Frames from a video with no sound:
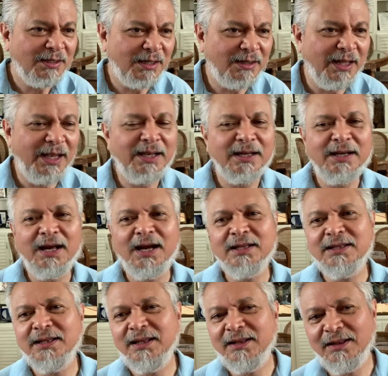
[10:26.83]
that they
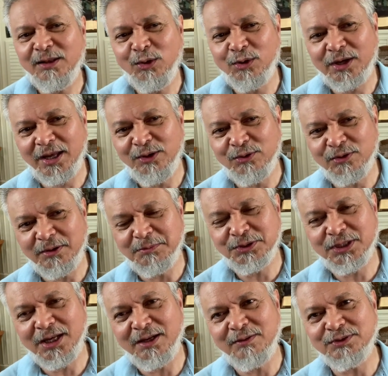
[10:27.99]
cannot look into
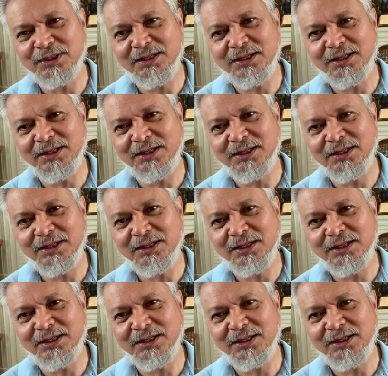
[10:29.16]
themselves